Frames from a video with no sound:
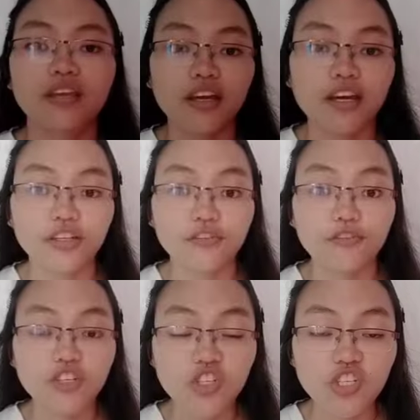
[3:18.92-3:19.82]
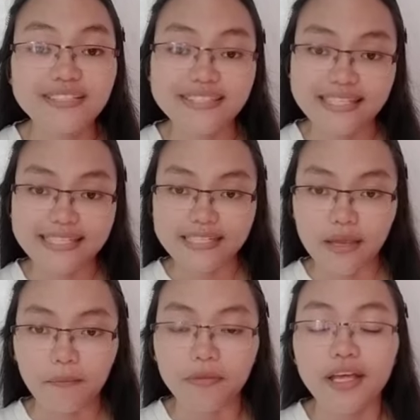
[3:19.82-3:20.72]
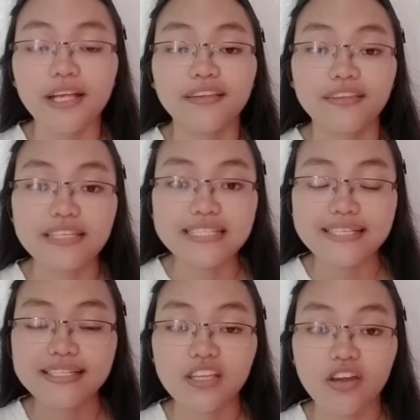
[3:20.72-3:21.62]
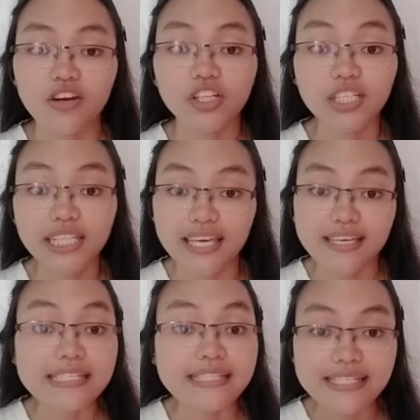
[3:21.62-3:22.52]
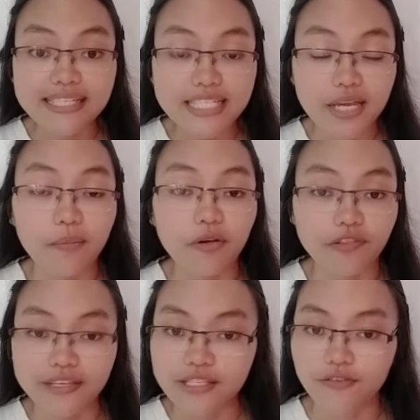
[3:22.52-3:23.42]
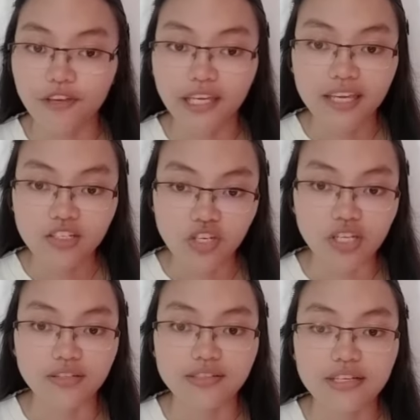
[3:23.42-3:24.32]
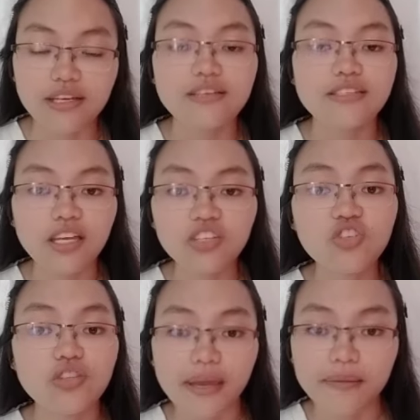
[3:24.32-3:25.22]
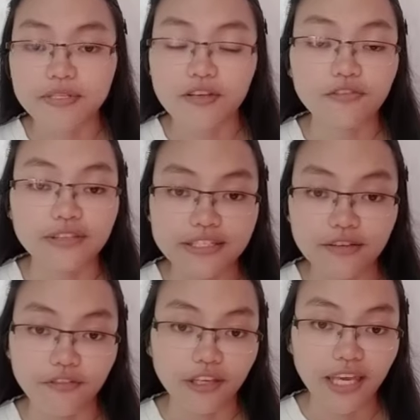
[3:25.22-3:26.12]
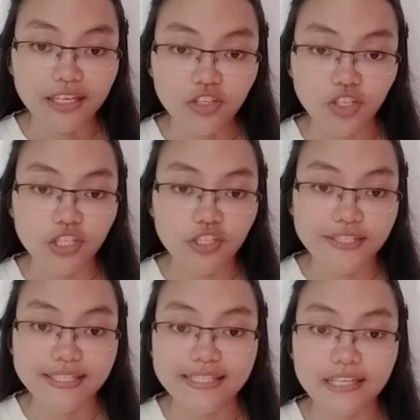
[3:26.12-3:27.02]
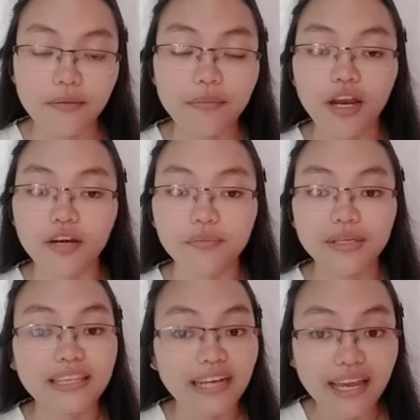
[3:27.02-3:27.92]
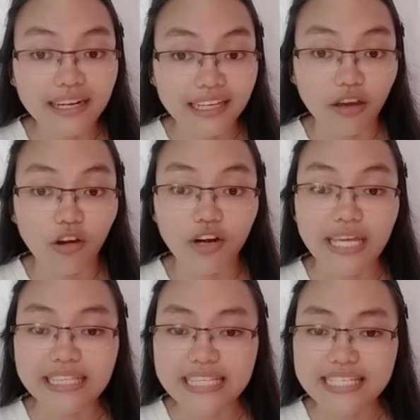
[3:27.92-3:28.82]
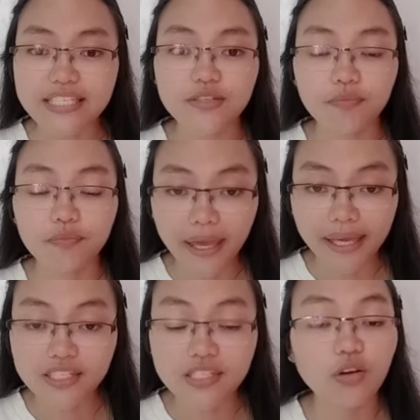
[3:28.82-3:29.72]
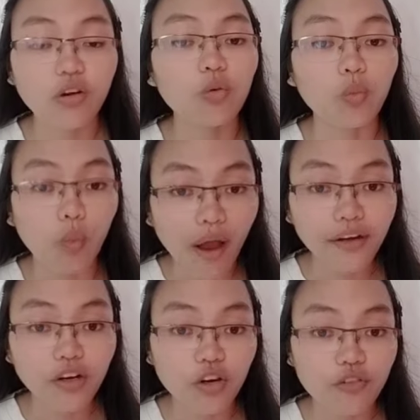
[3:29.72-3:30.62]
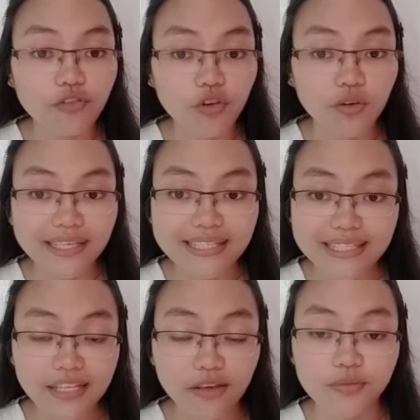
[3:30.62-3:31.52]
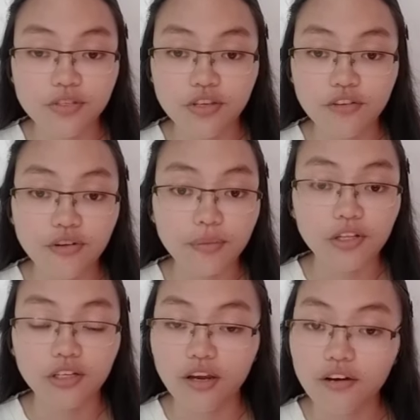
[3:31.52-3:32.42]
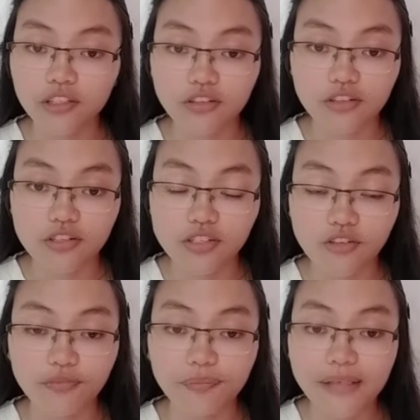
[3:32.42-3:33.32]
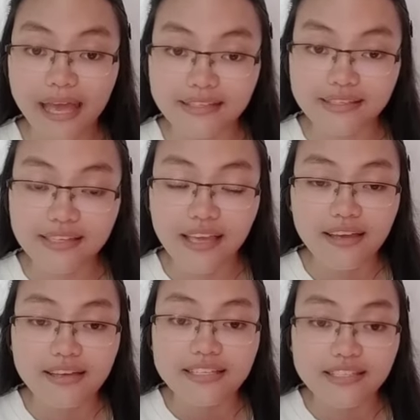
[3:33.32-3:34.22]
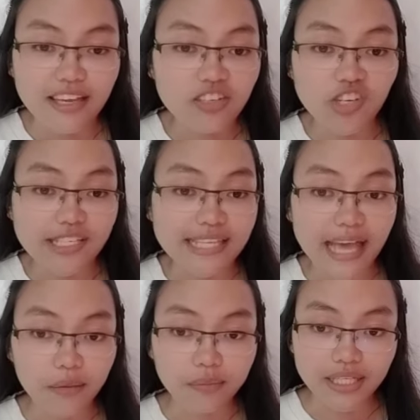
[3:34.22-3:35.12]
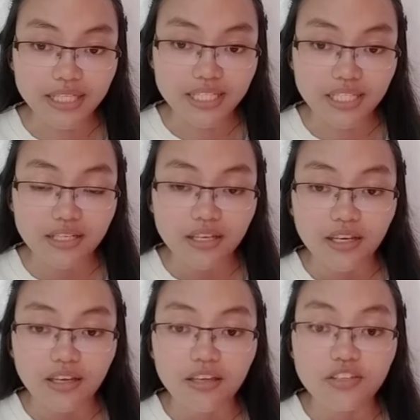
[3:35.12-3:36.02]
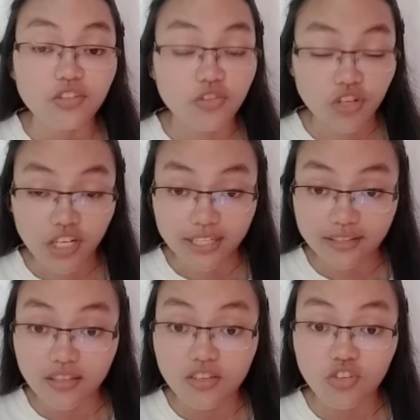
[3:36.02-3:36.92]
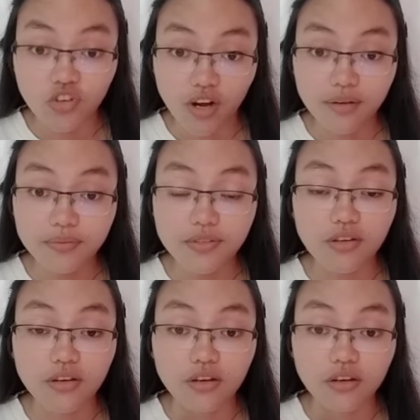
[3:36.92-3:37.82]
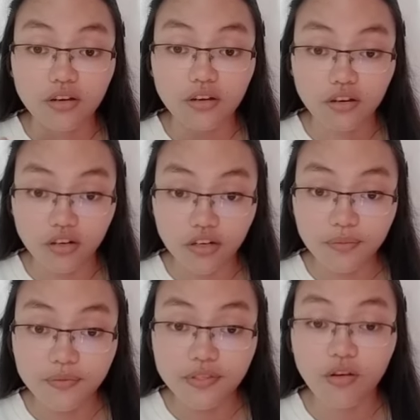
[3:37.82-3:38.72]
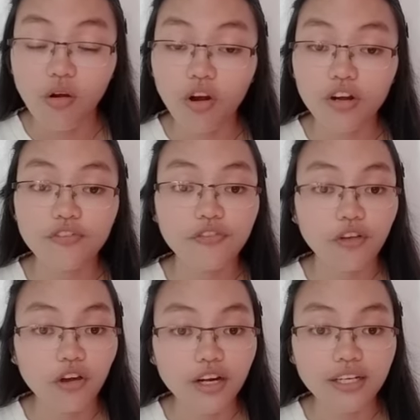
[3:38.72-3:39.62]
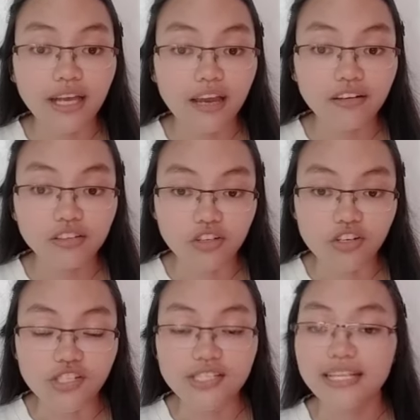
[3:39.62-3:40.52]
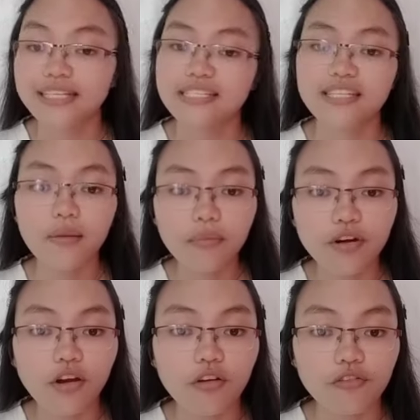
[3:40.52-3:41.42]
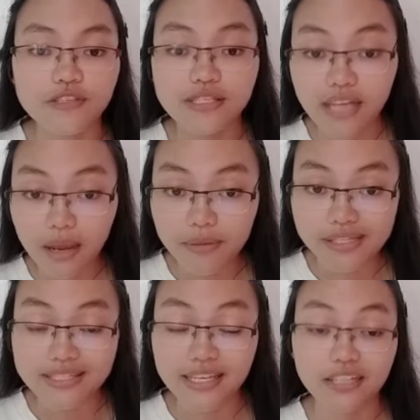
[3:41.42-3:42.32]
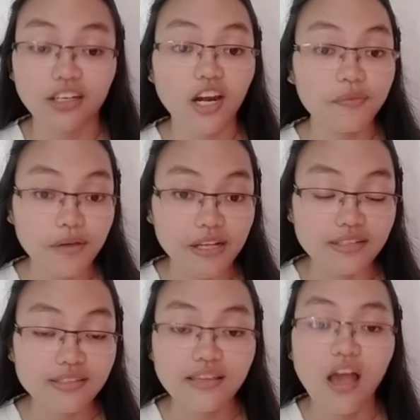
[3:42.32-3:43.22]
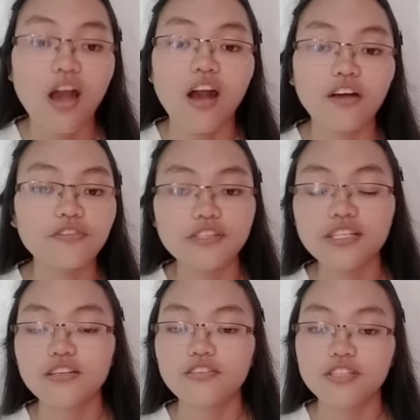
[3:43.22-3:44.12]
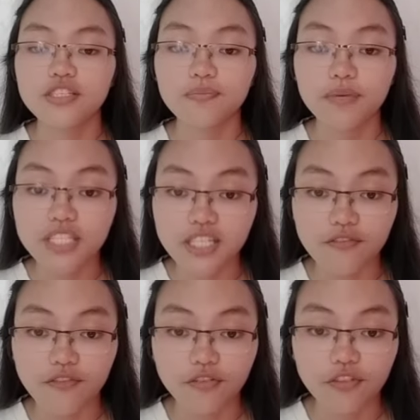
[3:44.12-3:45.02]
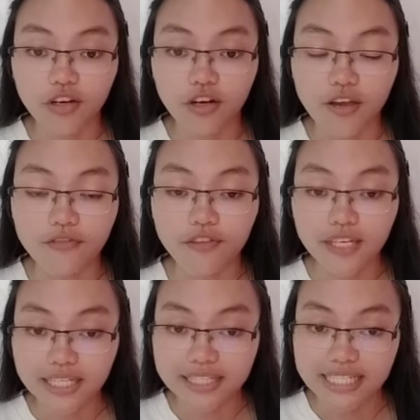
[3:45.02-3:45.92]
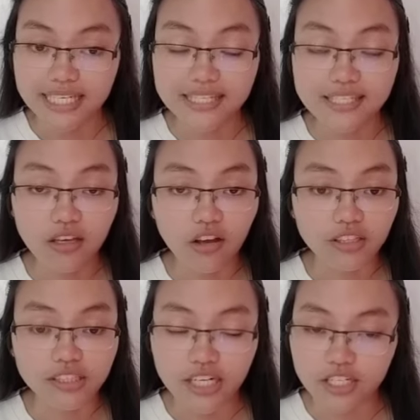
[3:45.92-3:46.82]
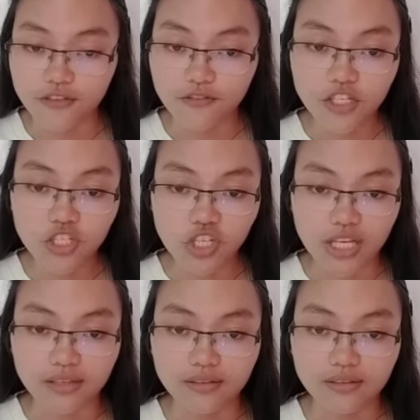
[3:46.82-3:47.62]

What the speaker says: Artificial system. This is the earliest system of classification. Such types of classification using some arbitrary or at least based on one or few easily observable characters of plants, such as habit, trees, shrubs, herbs, or floral characters like the number of stamens and carpels, often irrespective of their affinity, is called artificial.